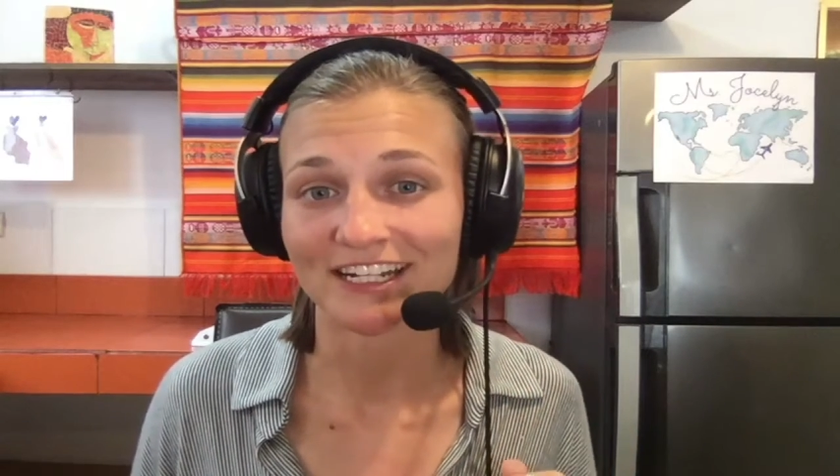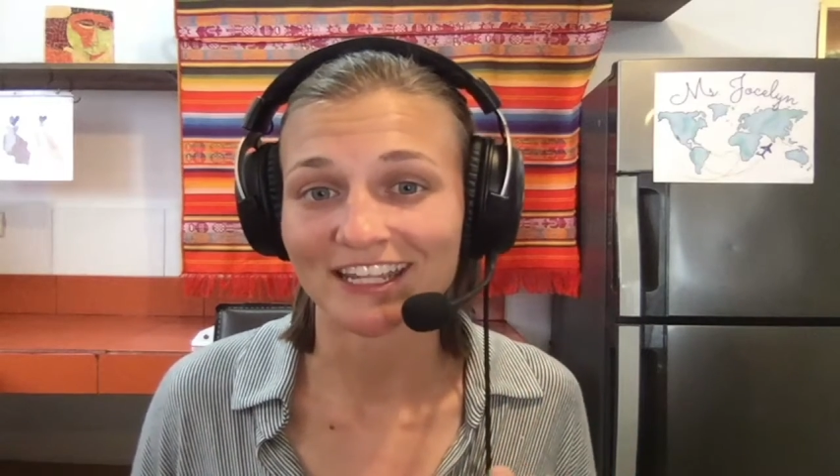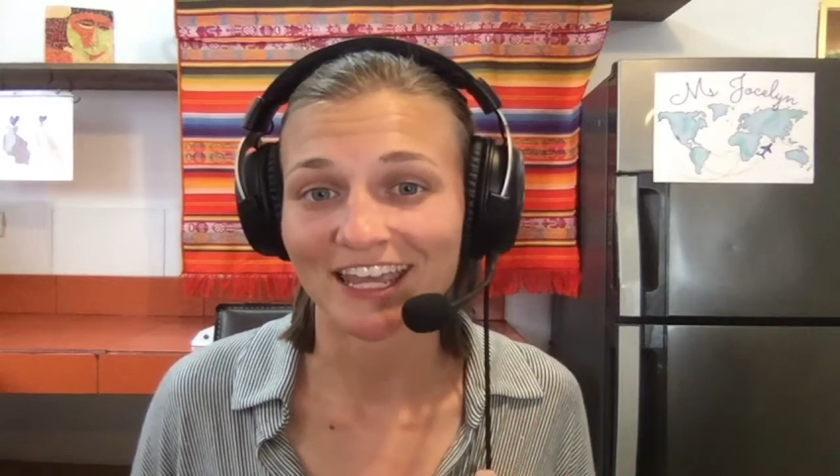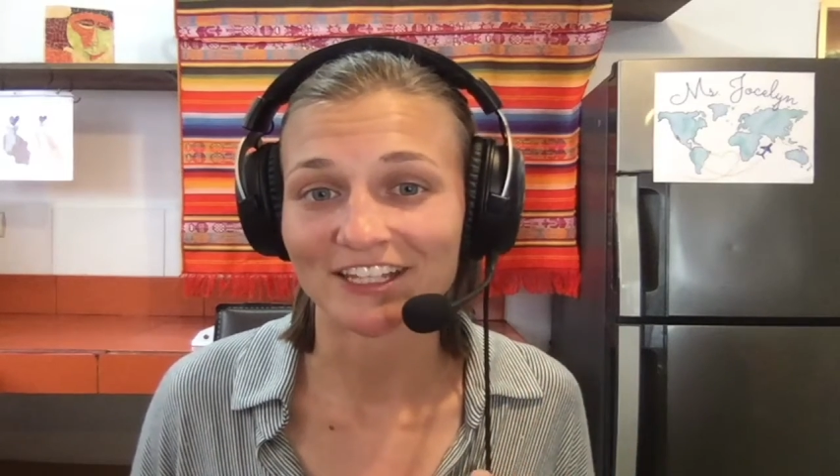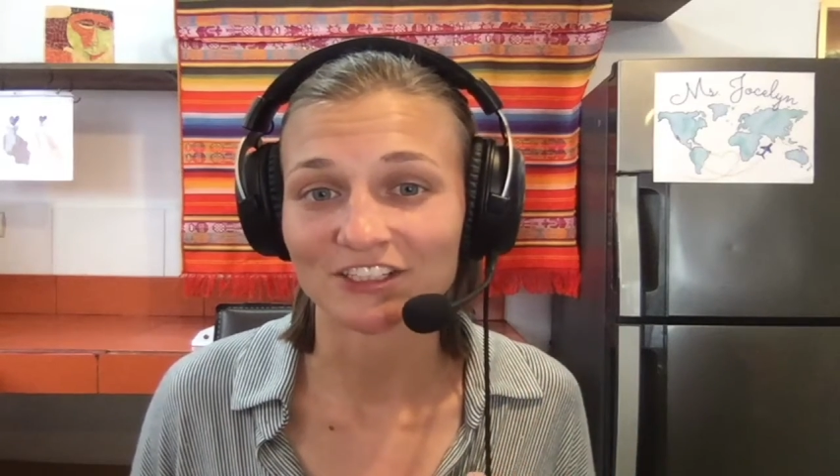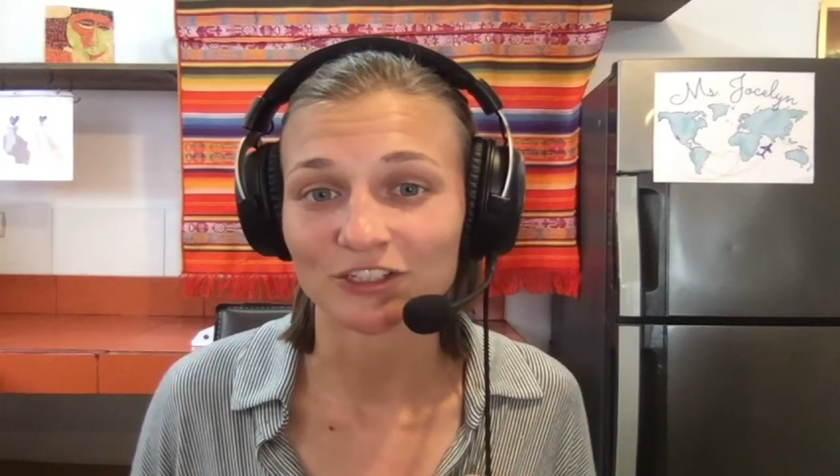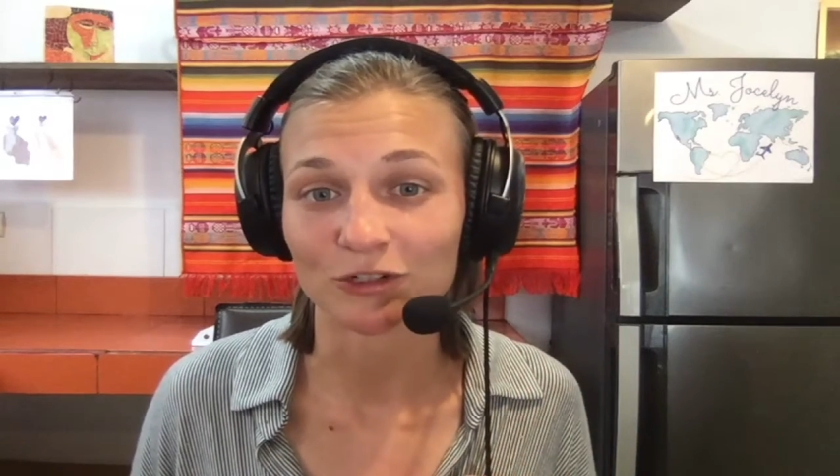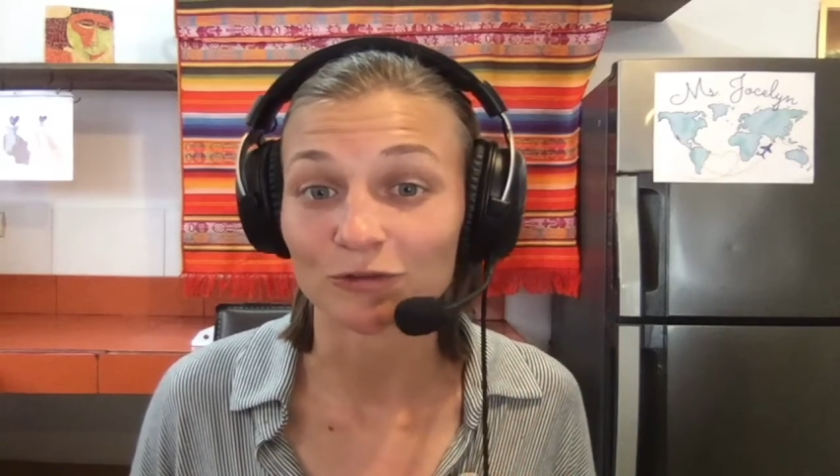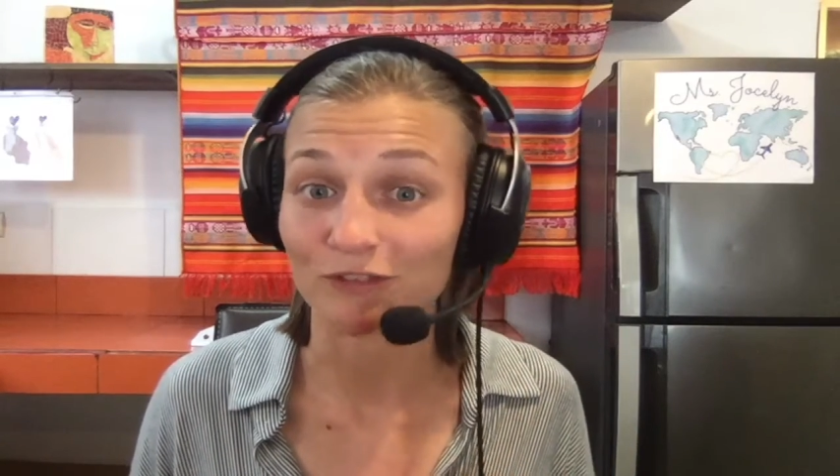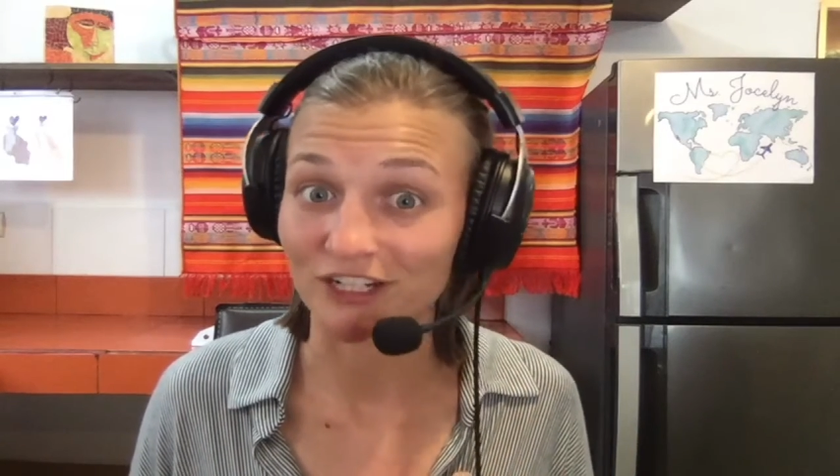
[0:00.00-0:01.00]
in case
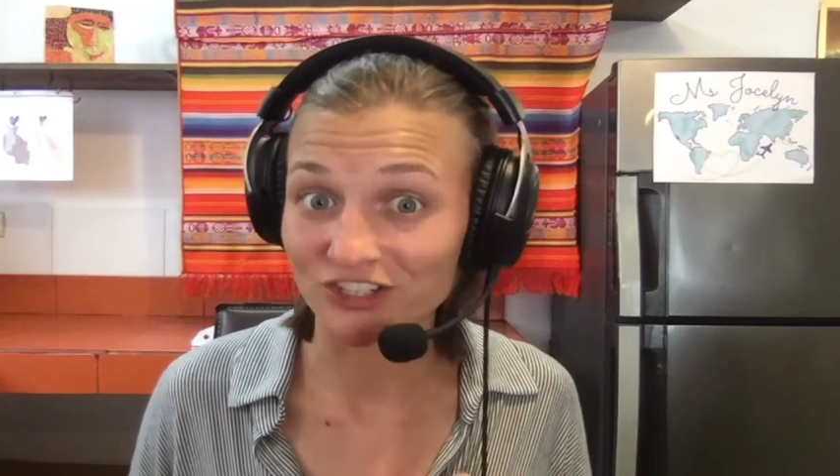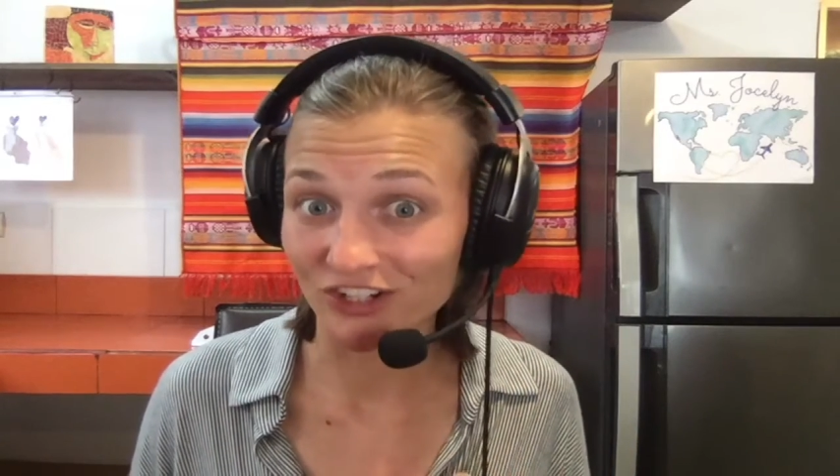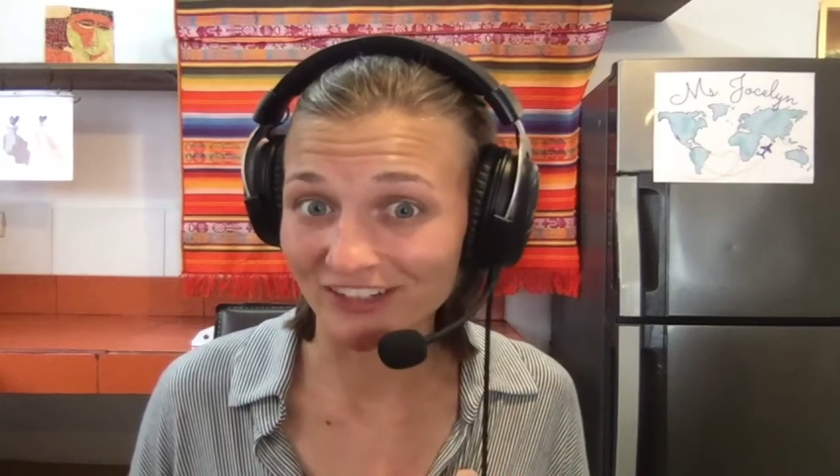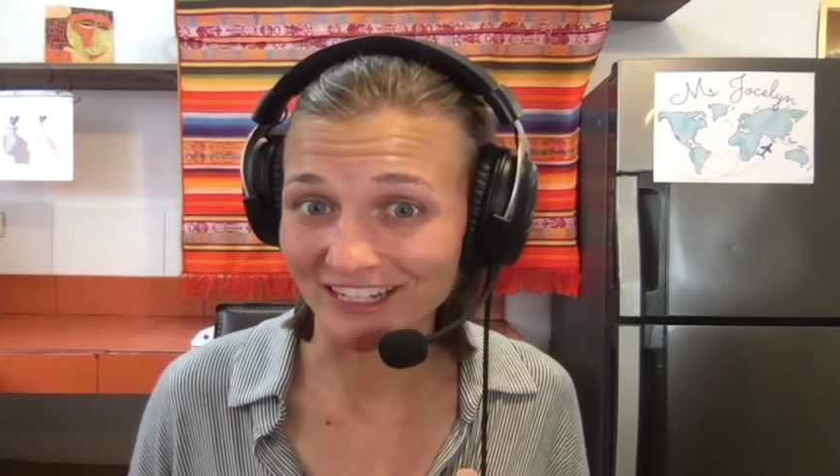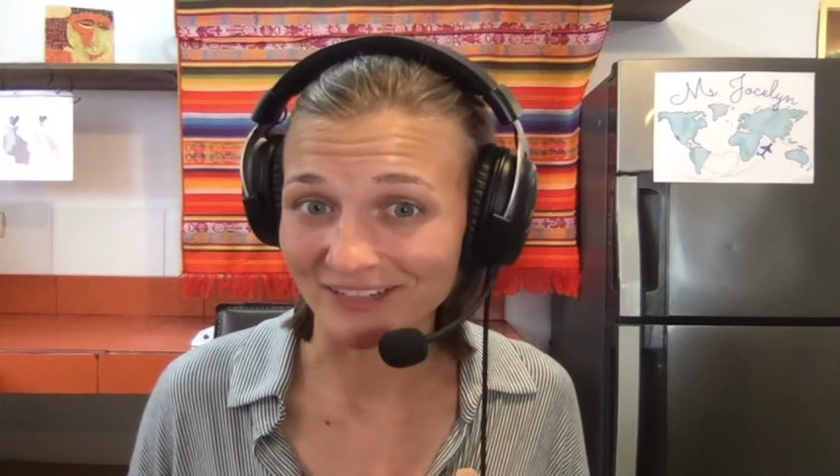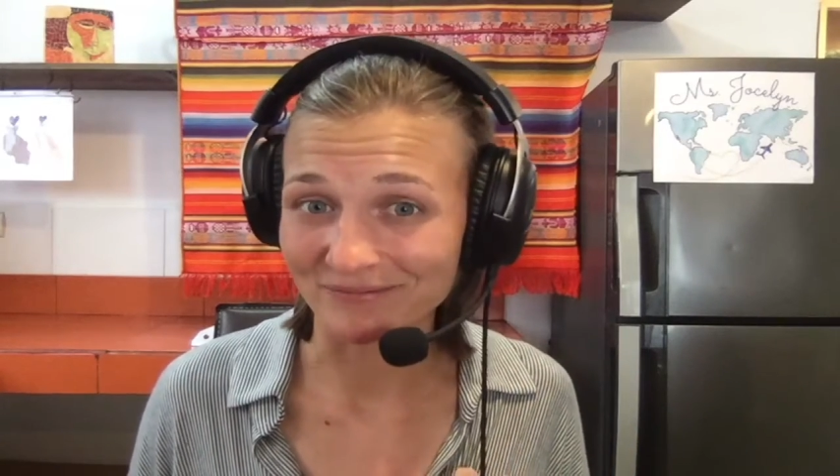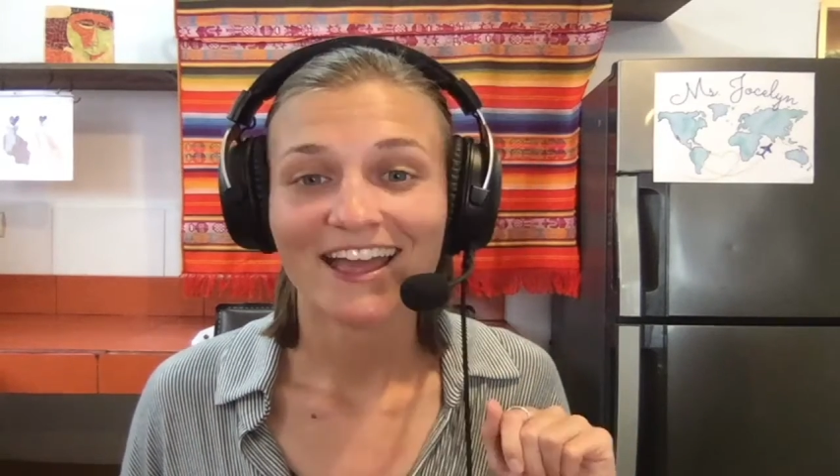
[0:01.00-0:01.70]
you finish early.